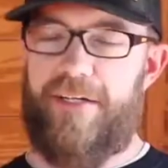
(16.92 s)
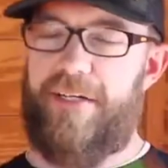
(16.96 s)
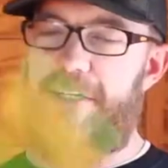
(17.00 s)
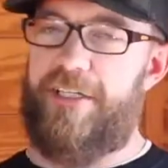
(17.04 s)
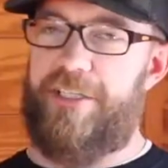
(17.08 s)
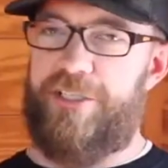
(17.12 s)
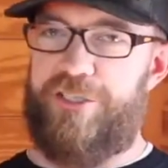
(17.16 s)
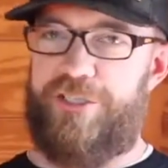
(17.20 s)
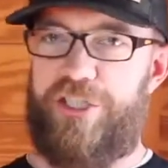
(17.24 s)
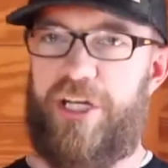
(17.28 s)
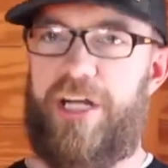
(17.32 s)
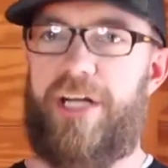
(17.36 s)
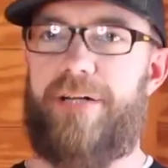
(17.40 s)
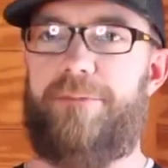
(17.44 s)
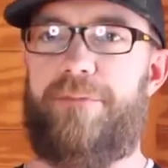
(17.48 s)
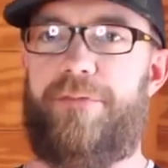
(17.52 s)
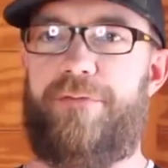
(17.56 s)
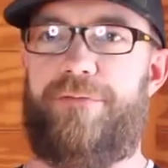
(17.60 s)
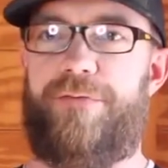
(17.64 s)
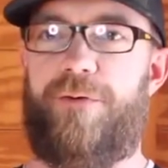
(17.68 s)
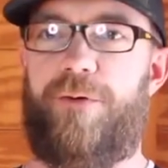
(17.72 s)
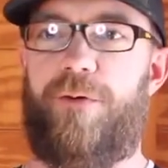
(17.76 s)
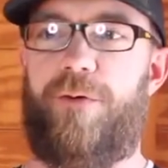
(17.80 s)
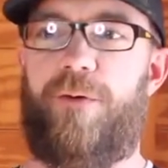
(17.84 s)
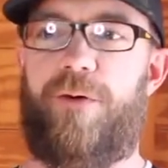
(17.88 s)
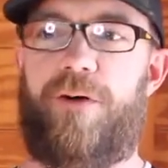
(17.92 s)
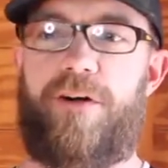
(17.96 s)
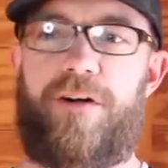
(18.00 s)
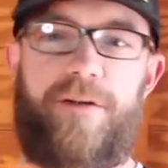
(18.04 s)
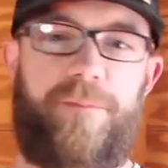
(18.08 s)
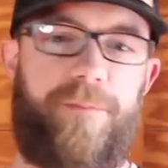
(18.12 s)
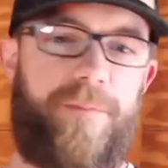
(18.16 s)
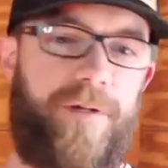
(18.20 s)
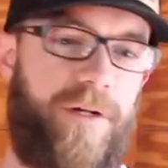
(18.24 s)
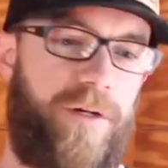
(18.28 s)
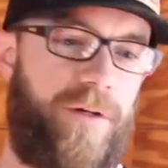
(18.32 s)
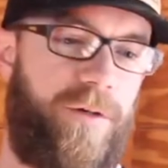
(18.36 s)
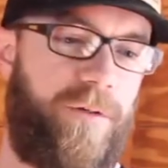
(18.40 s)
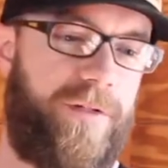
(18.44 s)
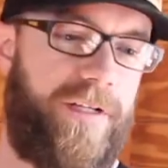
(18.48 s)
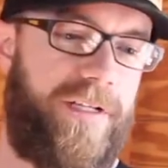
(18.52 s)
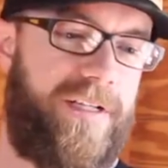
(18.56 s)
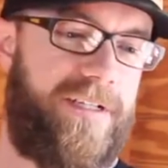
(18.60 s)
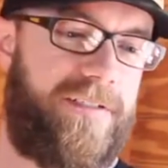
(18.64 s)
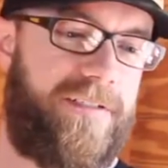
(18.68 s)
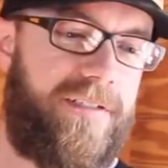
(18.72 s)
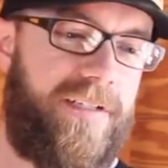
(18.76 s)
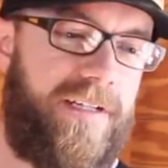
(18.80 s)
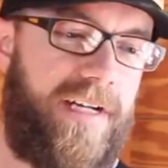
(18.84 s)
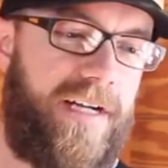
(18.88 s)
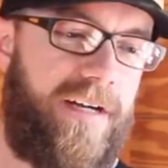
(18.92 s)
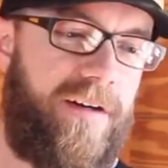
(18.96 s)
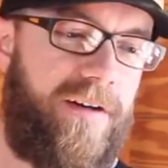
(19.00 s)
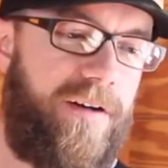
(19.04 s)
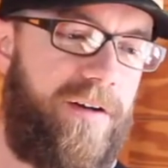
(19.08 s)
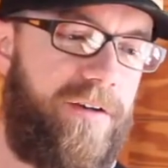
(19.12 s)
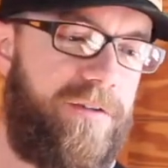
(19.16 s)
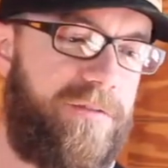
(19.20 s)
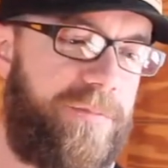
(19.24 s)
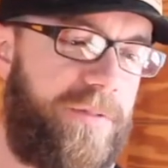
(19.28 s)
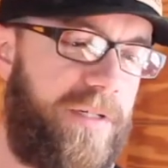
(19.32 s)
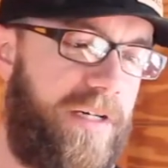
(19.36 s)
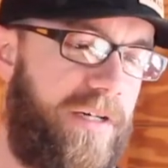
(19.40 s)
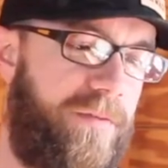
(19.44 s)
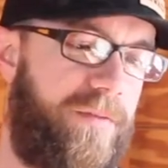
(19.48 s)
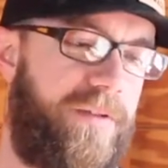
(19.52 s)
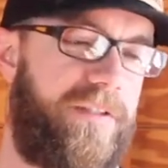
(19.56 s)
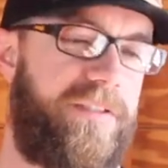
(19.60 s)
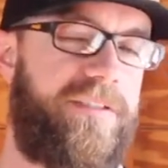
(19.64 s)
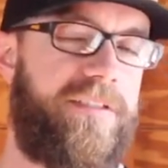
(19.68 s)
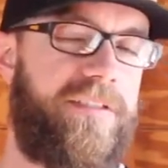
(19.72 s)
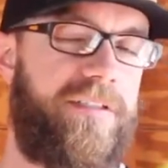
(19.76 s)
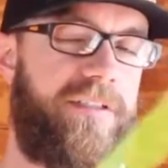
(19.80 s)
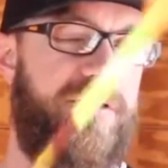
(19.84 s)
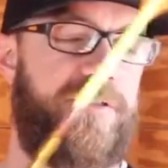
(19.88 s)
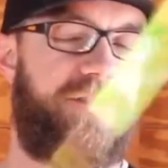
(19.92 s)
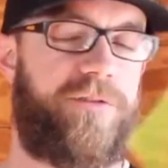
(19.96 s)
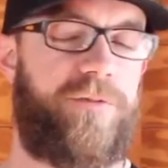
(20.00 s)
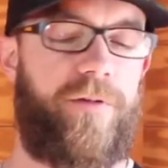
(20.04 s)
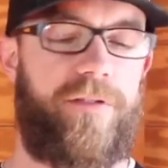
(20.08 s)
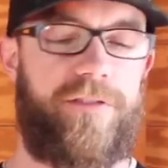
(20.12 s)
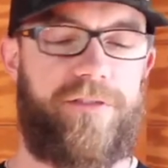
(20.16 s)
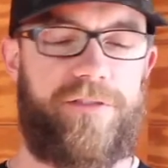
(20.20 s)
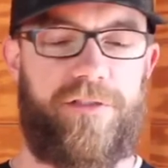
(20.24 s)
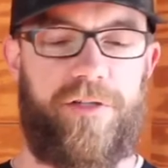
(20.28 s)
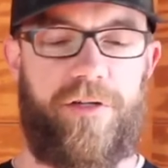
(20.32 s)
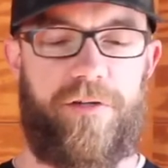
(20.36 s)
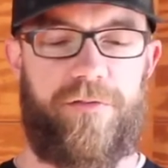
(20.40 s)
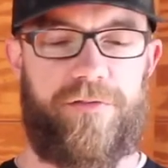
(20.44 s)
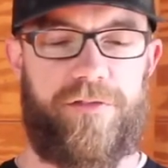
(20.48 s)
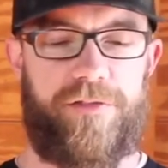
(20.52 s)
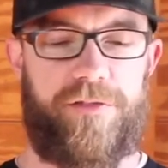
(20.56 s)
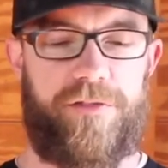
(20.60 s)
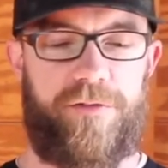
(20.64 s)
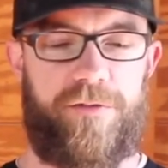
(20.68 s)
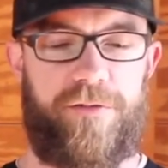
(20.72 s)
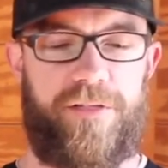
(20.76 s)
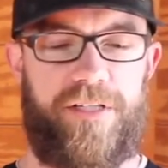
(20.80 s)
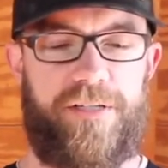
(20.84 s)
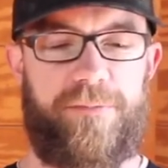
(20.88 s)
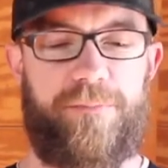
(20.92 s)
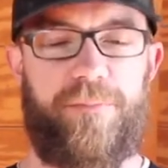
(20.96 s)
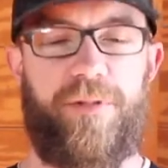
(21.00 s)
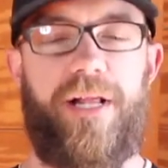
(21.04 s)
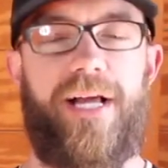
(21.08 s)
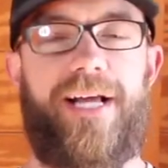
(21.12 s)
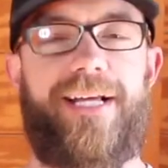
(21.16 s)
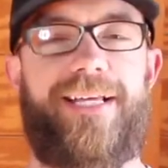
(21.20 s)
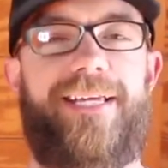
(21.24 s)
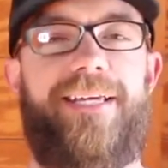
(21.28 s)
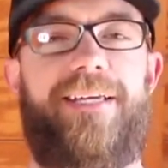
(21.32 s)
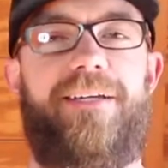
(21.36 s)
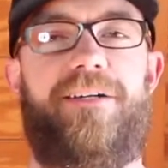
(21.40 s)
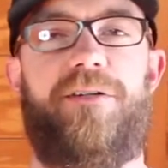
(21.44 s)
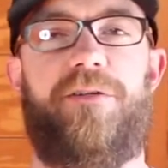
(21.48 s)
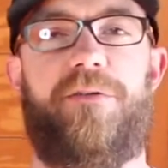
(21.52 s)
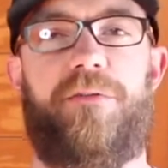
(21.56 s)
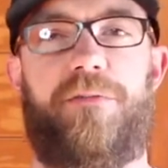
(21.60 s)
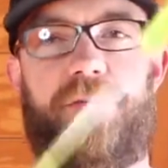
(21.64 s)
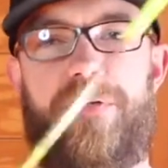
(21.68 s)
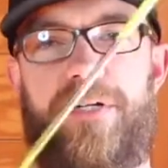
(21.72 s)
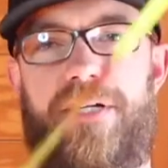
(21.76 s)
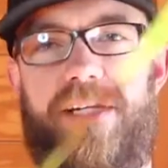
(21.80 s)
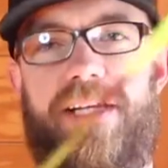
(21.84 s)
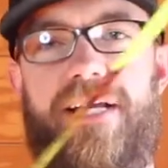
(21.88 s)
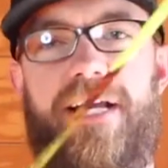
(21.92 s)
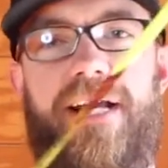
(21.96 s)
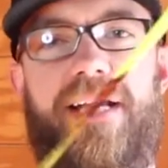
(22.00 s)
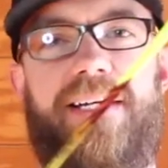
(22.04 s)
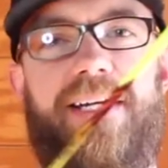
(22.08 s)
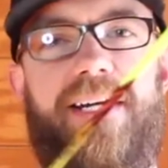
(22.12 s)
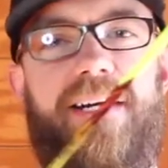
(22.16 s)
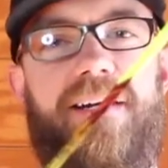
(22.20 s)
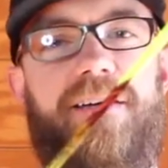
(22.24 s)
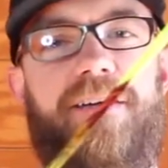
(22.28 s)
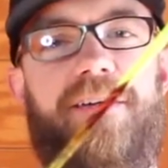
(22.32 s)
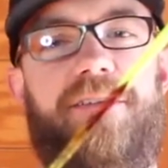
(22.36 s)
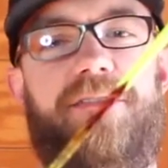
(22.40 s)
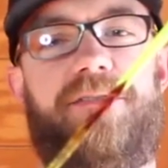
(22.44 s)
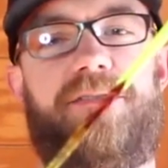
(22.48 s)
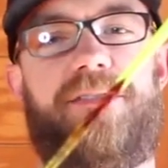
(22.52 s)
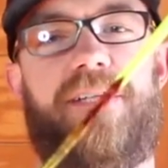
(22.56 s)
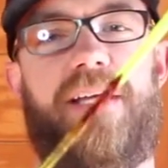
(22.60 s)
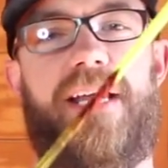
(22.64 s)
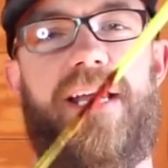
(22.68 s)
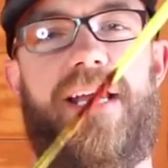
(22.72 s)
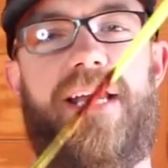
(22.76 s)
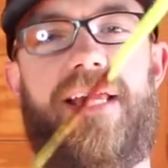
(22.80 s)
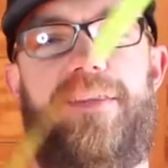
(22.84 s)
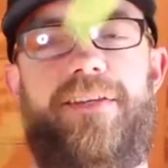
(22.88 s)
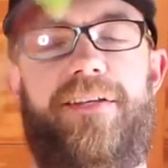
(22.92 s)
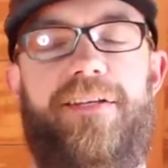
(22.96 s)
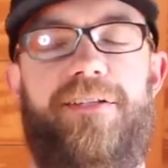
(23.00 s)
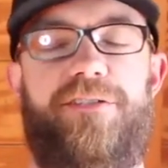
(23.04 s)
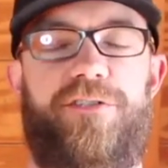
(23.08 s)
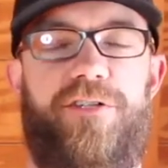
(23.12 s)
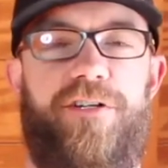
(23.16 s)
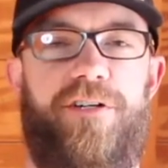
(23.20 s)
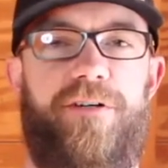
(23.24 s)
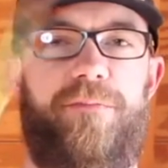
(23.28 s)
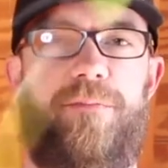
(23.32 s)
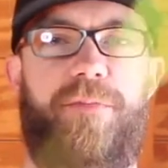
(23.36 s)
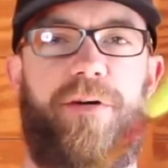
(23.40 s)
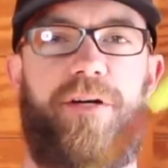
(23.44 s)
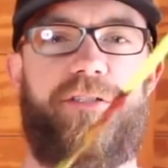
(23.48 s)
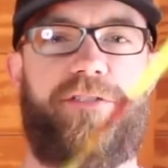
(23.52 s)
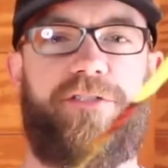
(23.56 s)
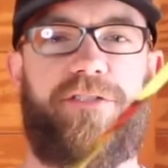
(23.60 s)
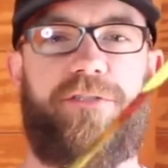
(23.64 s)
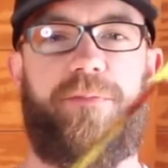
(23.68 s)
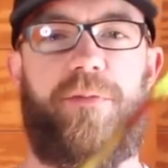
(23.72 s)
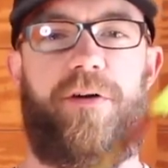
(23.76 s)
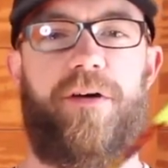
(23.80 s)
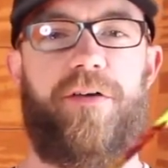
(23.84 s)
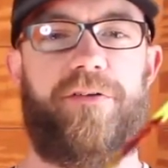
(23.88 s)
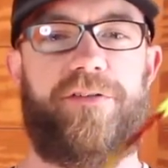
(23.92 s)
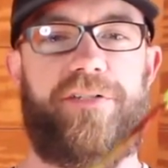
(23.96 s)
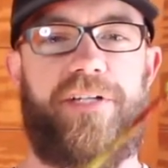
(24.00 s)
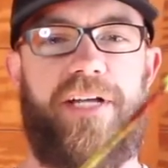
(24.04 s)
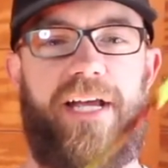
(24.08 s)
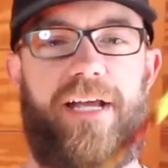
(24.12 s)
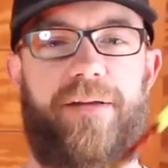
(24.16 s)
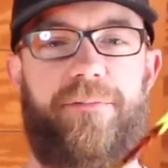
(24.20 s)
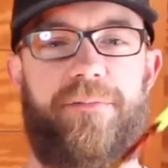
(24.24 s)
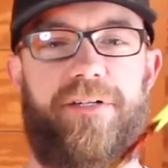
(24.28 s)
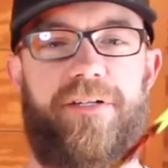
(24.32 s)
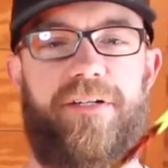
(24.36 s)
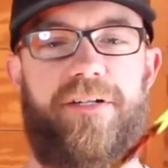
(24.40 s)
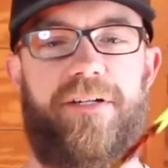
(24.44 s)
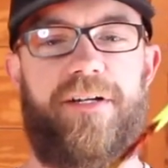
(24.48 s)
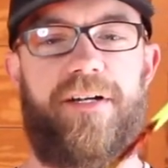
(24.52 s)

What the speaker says: Shot them before on my old Easton arrows, but I recently switched over to the Black Eagle Renegade arrows, and these are a much smaller diameter.